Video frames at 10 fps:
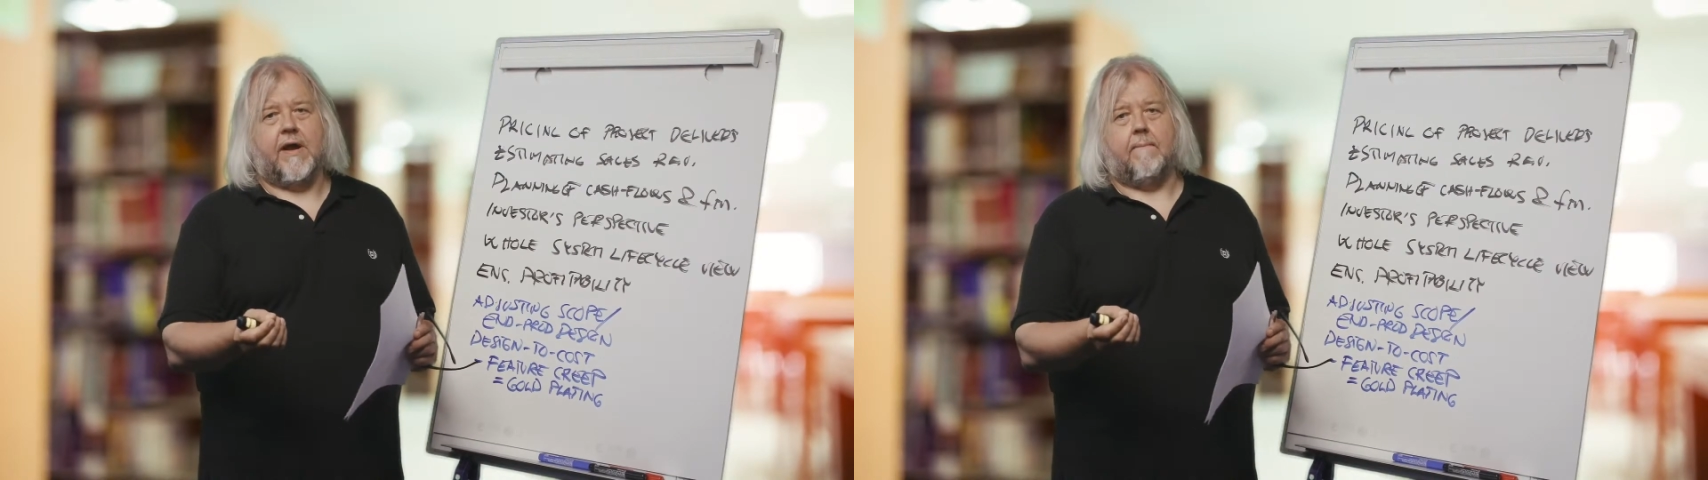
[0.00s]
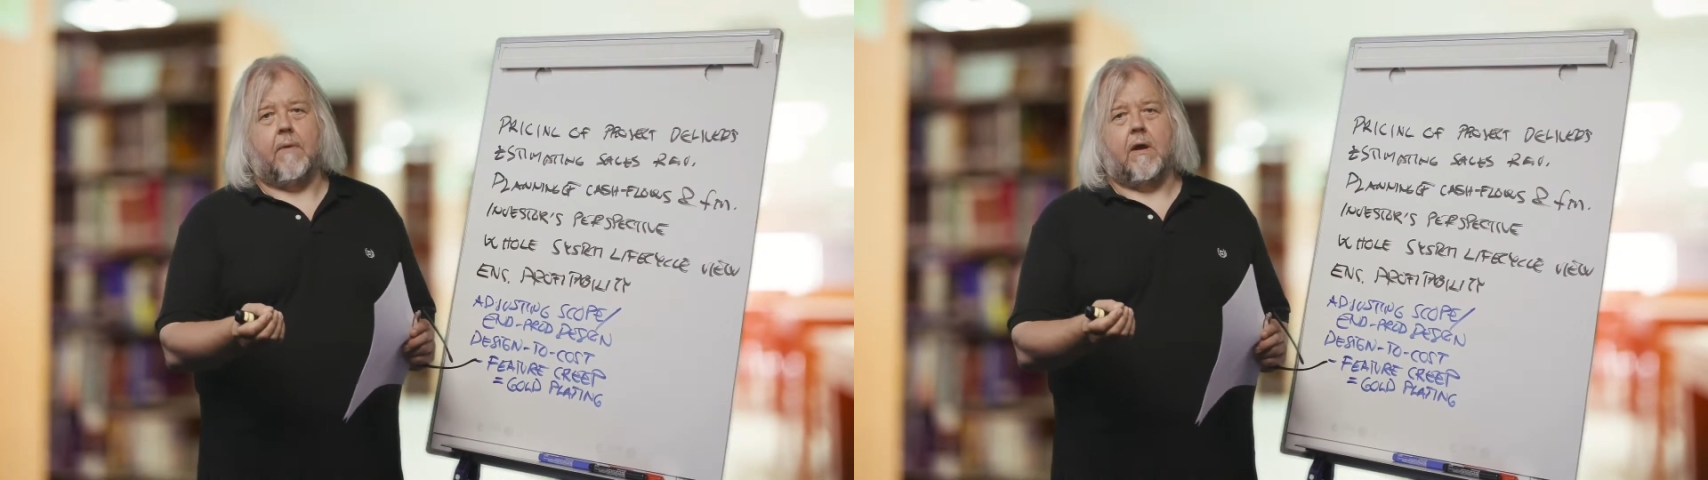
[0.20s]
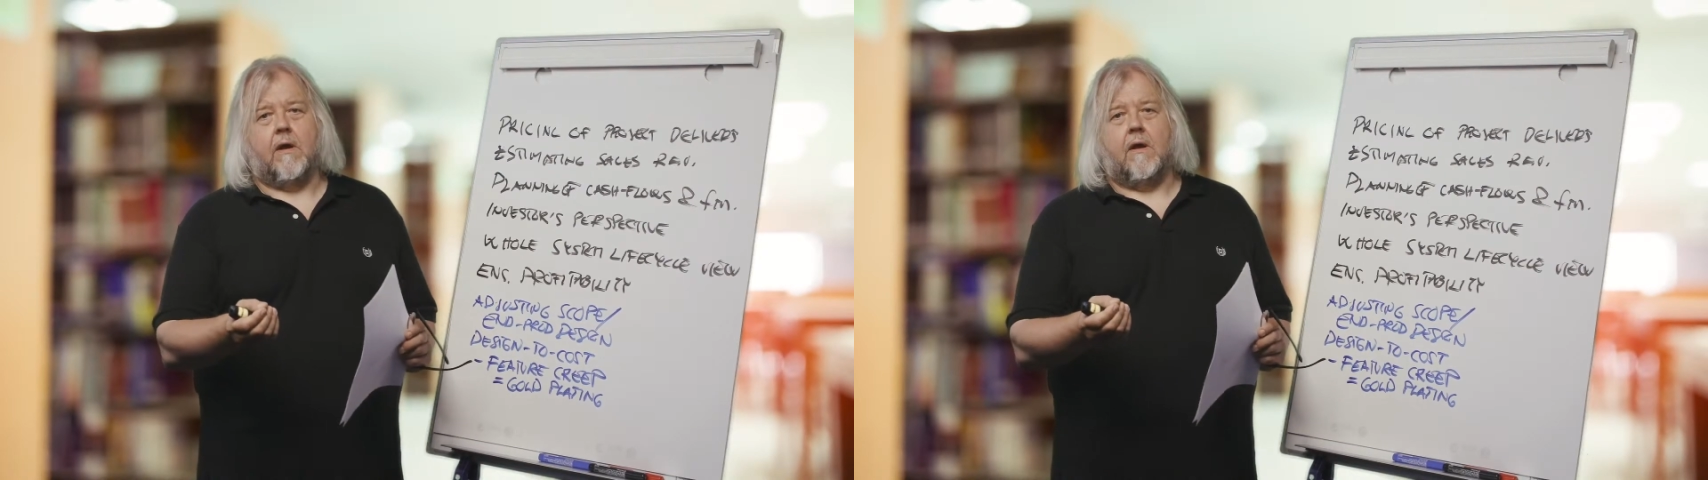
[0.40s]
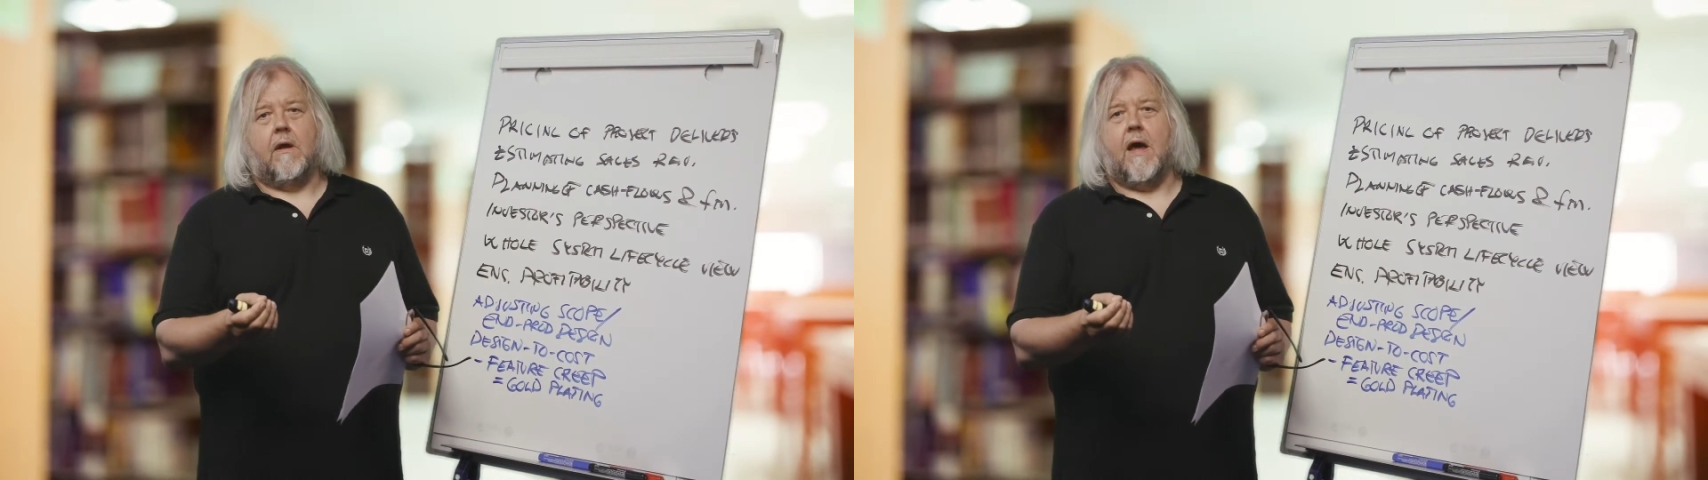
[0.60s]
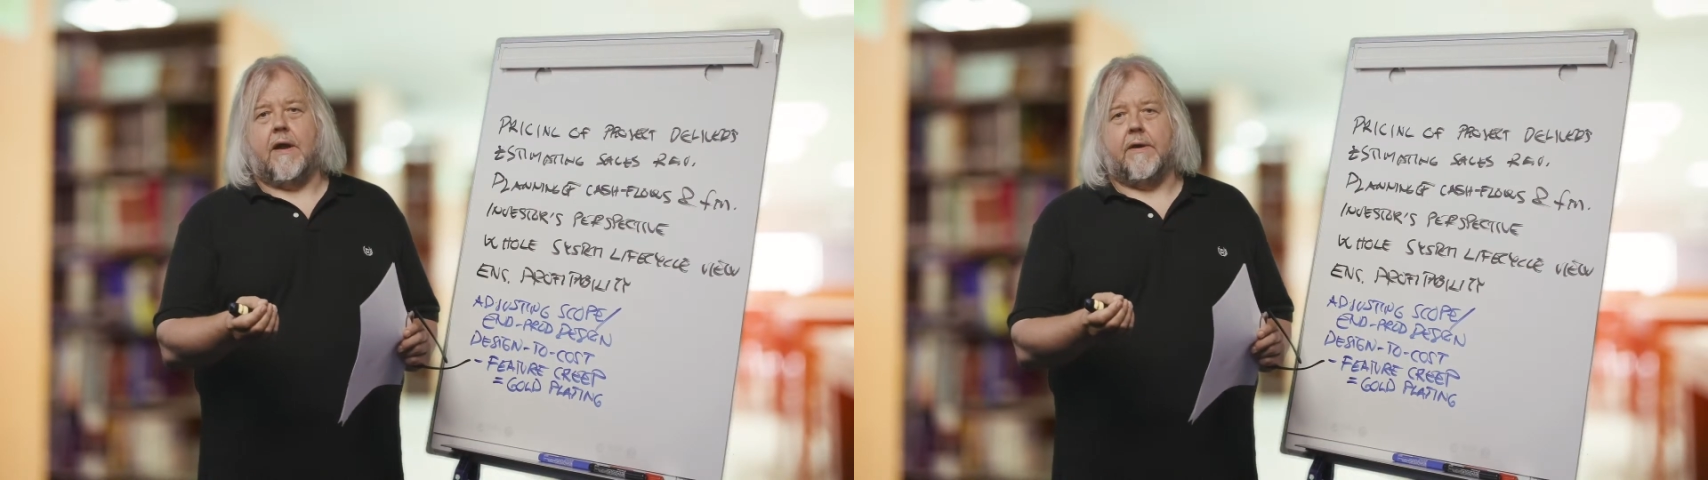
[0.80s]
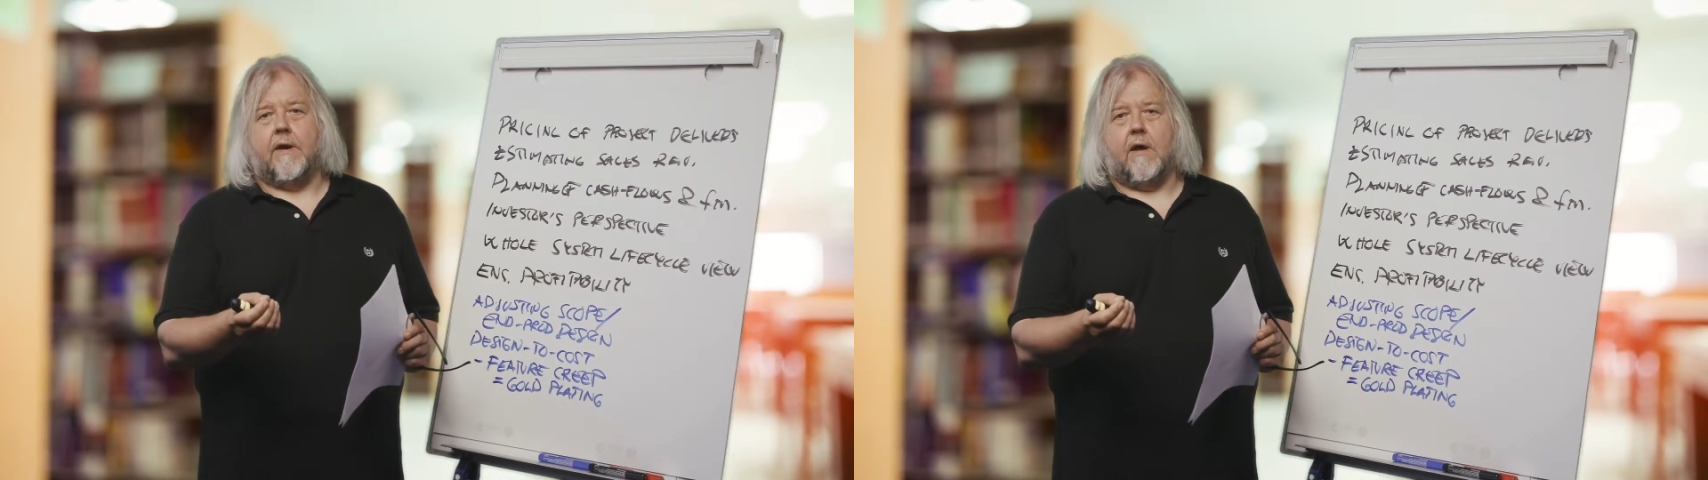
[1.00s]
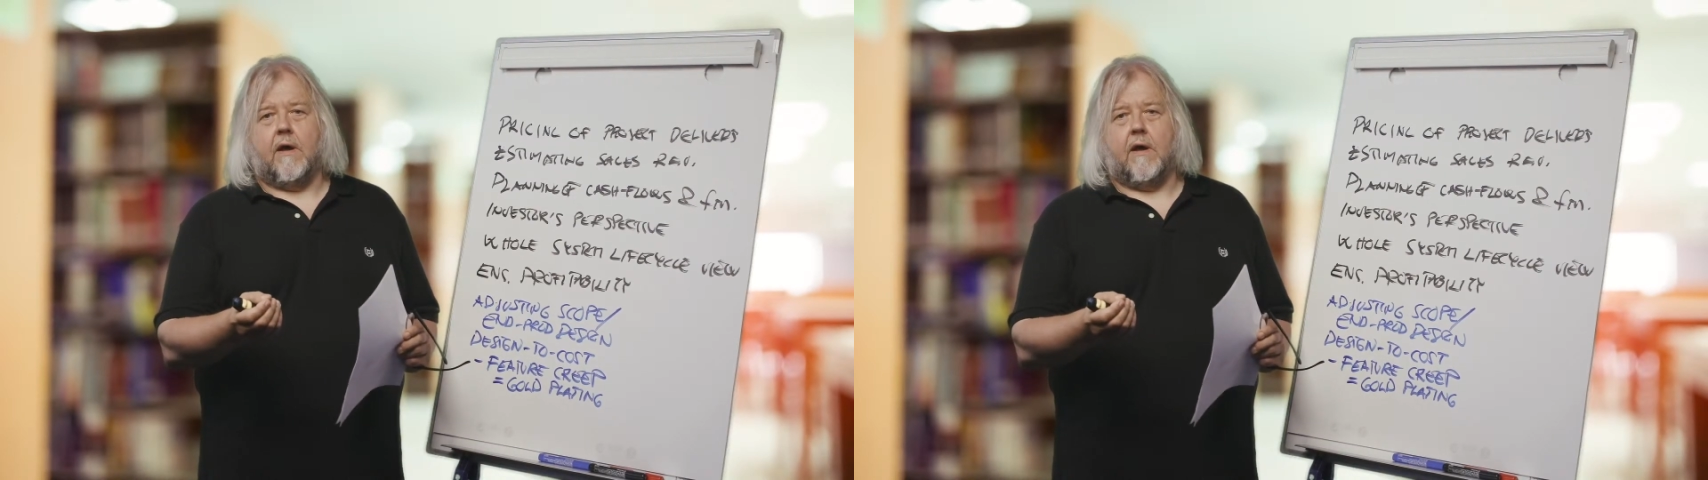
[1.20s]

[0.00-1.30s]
them and